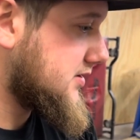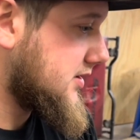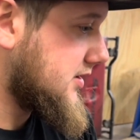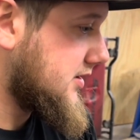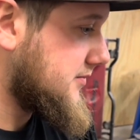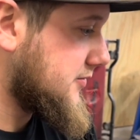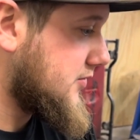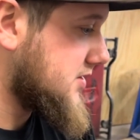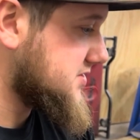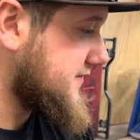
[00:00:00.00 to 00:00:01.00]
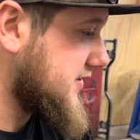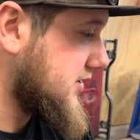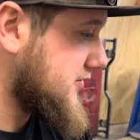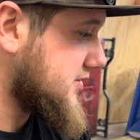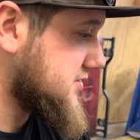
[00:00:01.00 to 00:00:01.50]
It wasn't a
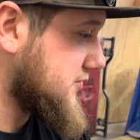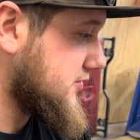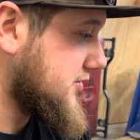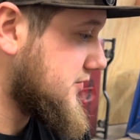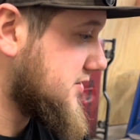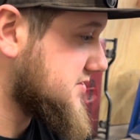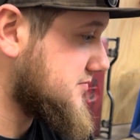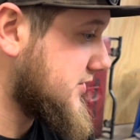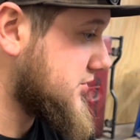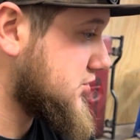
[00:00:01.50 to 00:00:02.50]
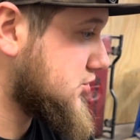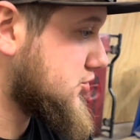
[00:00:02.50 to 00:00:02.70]
video because there really wasn't much